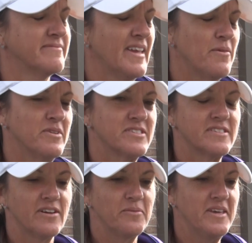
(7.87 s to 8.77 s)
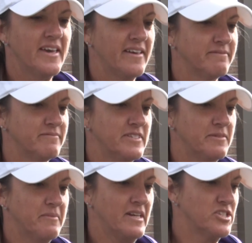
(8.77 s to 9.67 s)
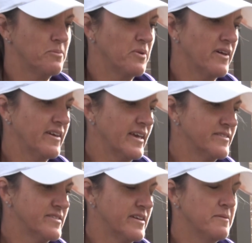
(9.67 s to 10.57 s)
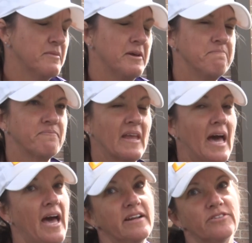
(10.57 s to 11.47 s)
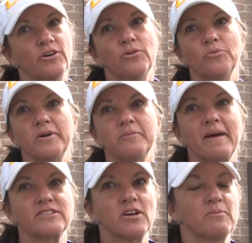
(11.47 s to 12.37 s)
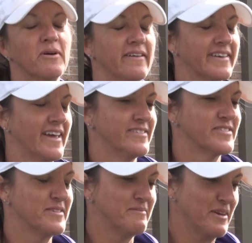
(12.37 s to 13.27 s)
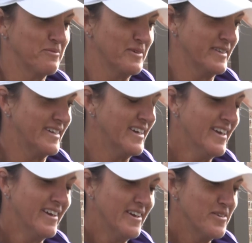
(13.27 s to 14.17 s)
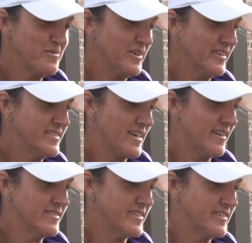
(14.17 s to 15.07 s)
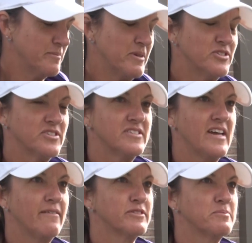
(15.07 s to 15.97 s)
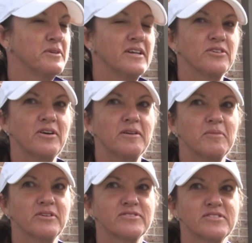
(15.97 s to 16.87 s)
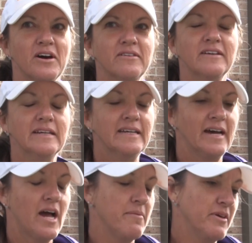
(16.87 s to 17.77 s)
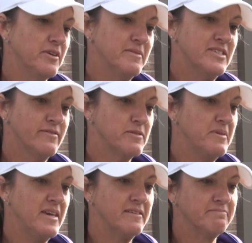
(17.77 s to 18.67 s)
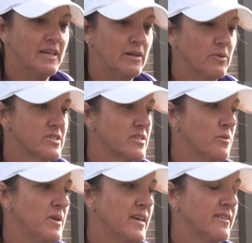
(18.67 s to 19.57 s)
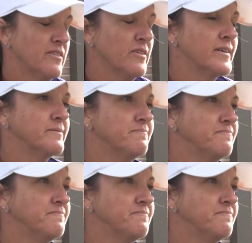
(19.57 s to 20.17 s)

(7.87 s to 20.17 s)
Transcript: Yeah, it wasn't our weekend. Didn't match up well against them, and I don't know who will match up well against them. They're really, really talented. Their pitching staff is pretty incredible. So they're going to be tough to beat, and it wasn't our weekend to do it.